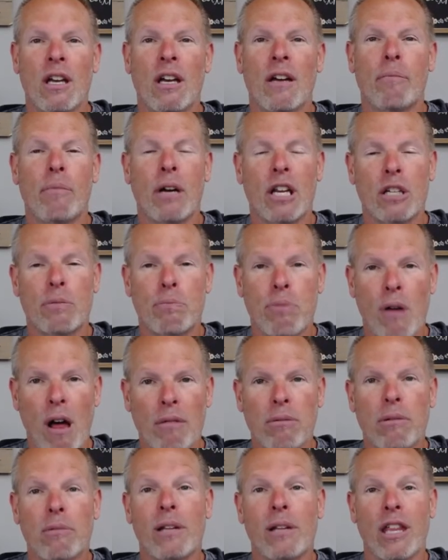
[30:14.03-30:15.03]
but it's
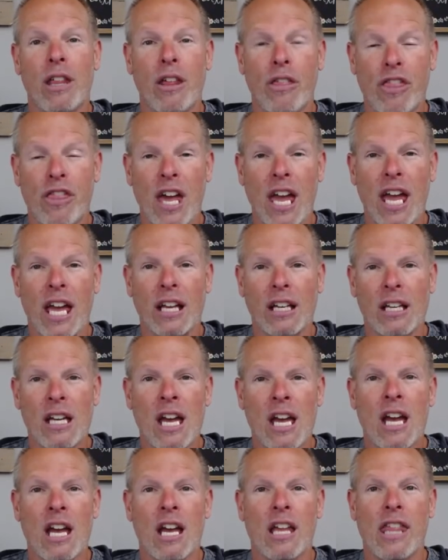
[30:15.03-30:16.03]
probably the thing
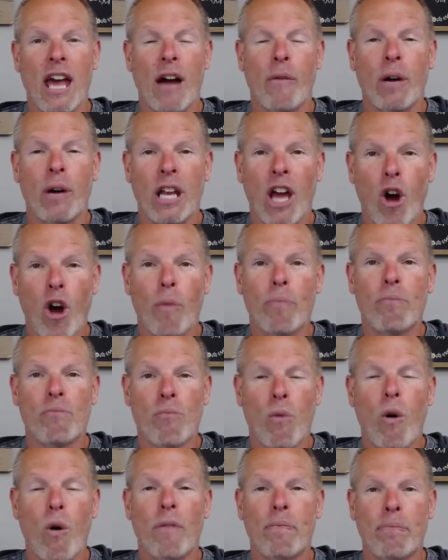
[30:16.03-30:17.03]
that would help
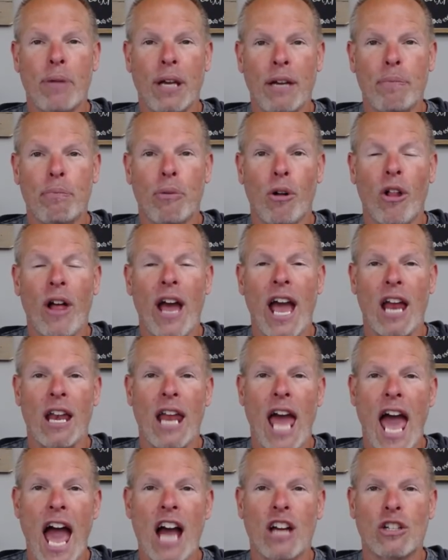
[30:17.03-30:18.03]
more people and
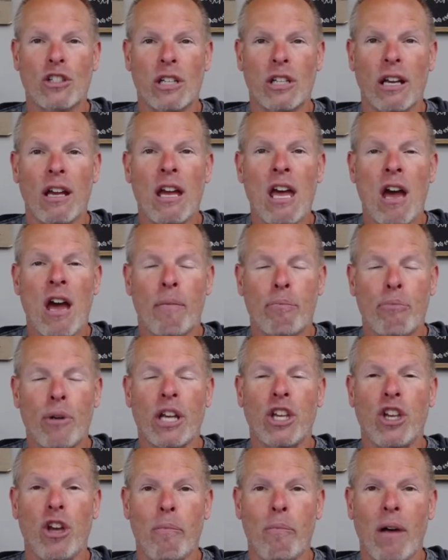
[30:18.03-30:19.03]
actually
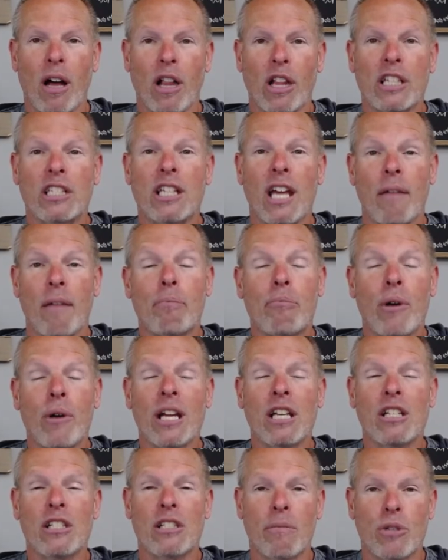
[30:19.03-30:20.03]
bring humility and
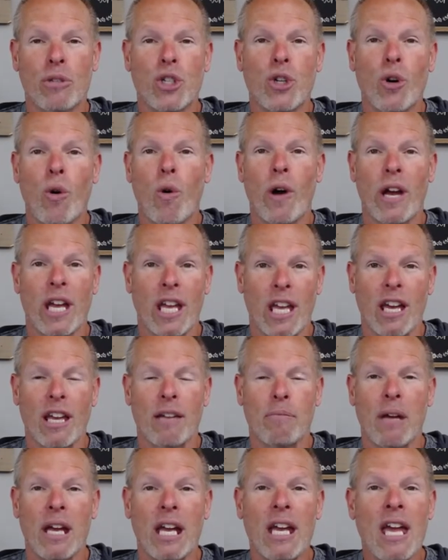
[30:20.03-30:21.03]
bring some joy
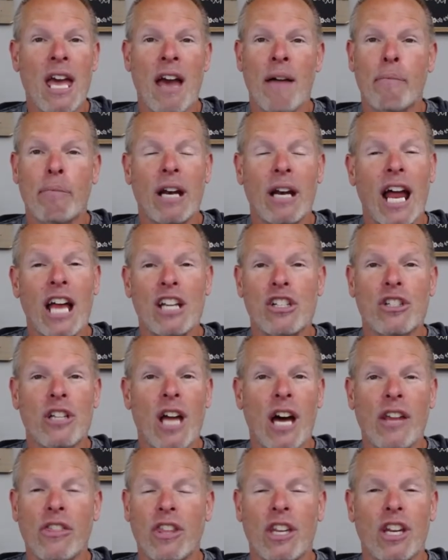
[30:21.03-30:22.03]
in me, but it has
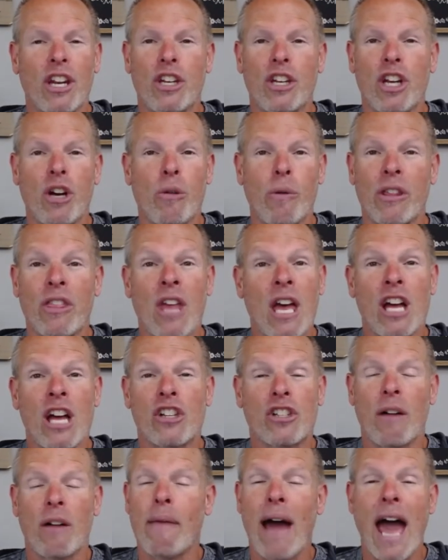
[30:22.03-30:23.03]
nothing to do with
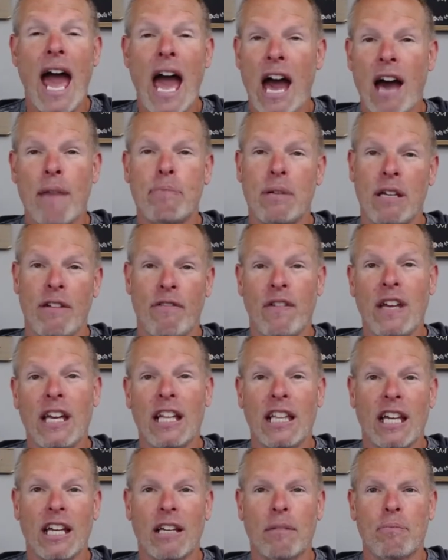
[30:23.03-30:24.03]
some happy
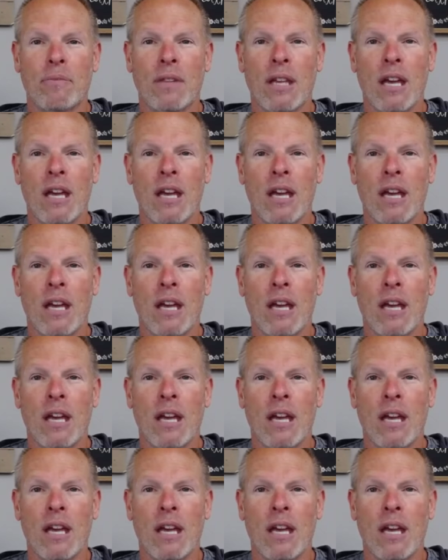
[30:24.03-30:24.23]
feeling.